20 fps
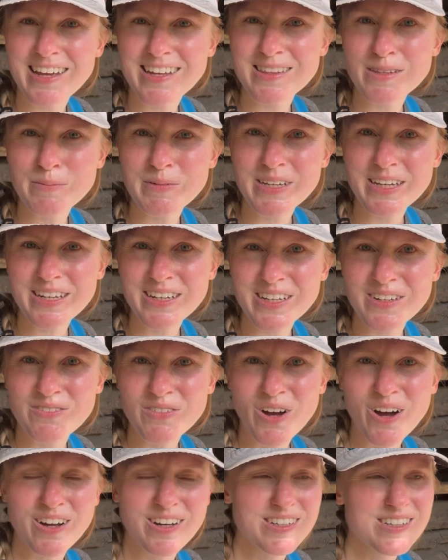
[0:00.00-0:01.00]
in the beginning of
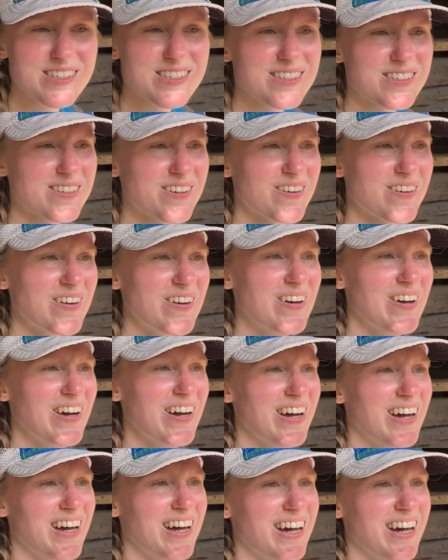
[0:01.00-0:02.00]
August, so
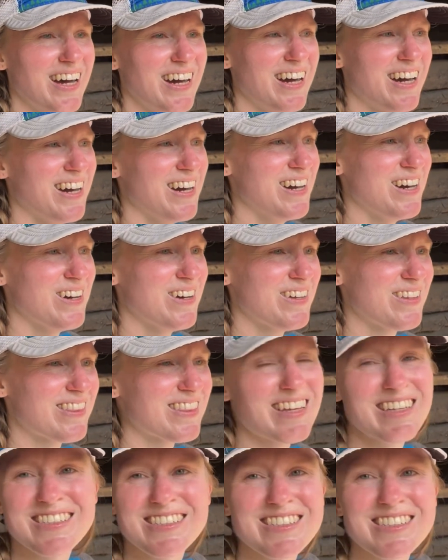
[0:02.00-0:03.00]

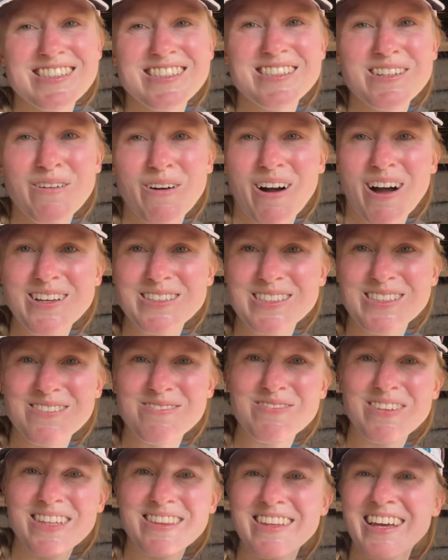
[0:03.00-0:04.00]
that's just so awesome
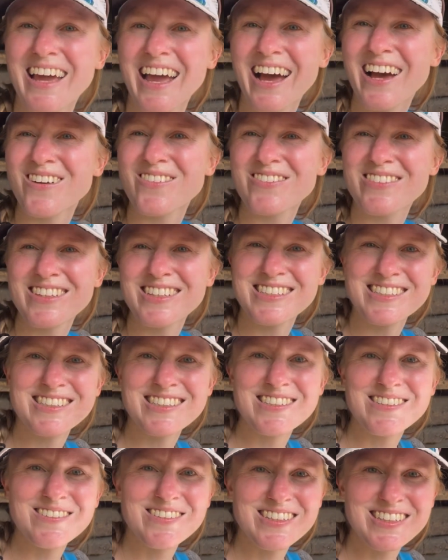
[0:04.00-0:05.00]
that they have this
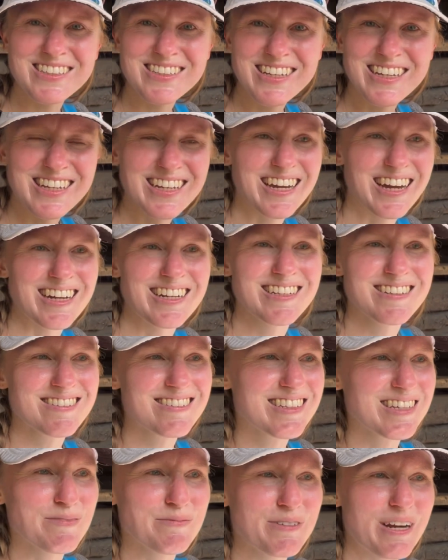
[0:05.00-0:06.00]
and you can like kind of
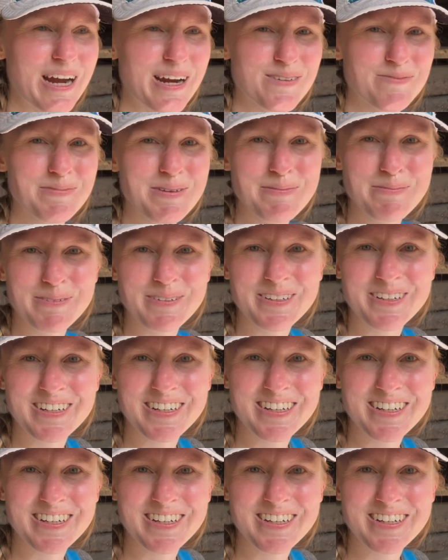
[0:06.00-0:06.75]
keep track of people.